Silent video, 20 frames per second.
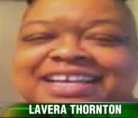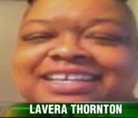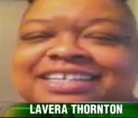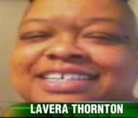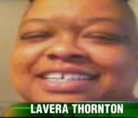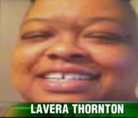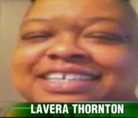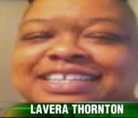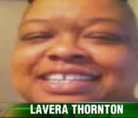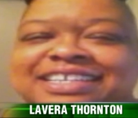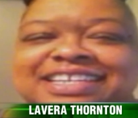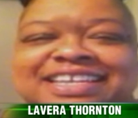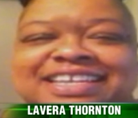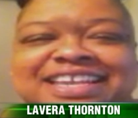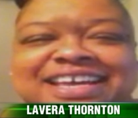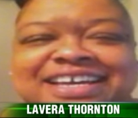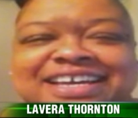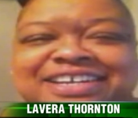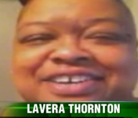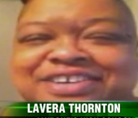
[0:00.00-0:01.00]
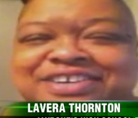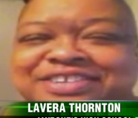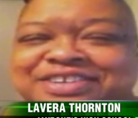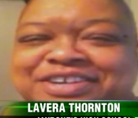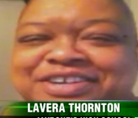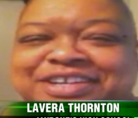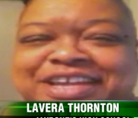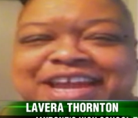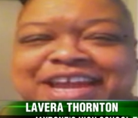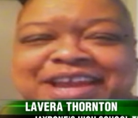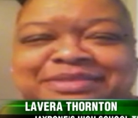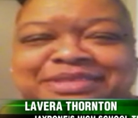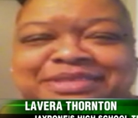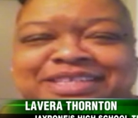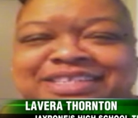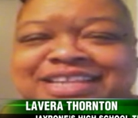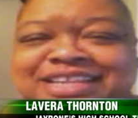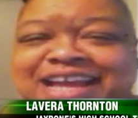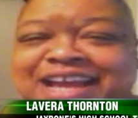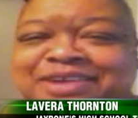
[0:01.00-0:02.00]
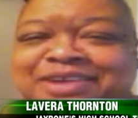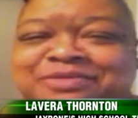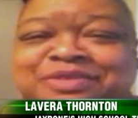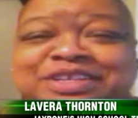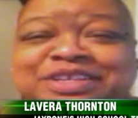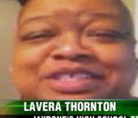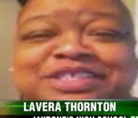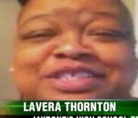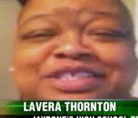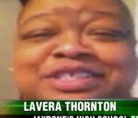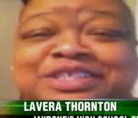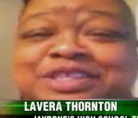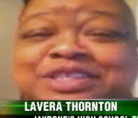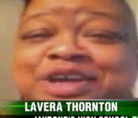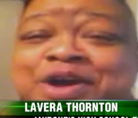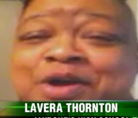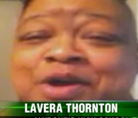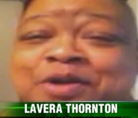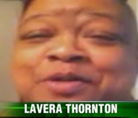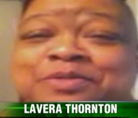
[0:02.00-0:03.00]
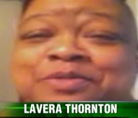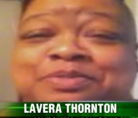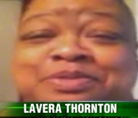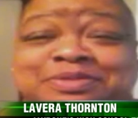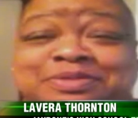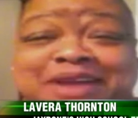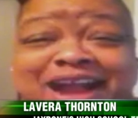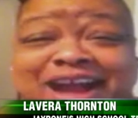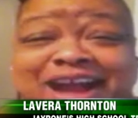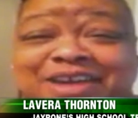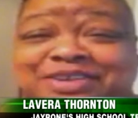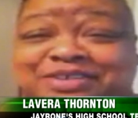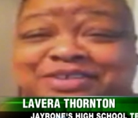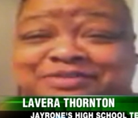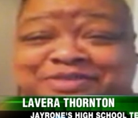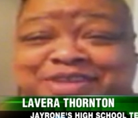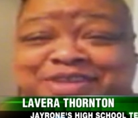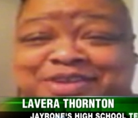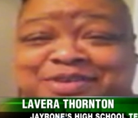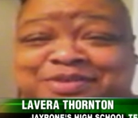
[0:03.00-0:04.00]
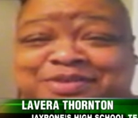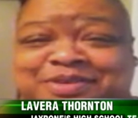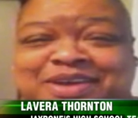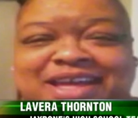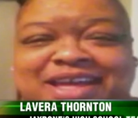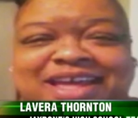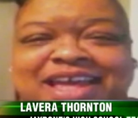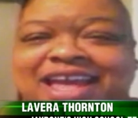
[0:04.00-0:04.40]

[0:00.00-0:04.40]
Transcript: Good luck on your game tonight. We're so proud of you.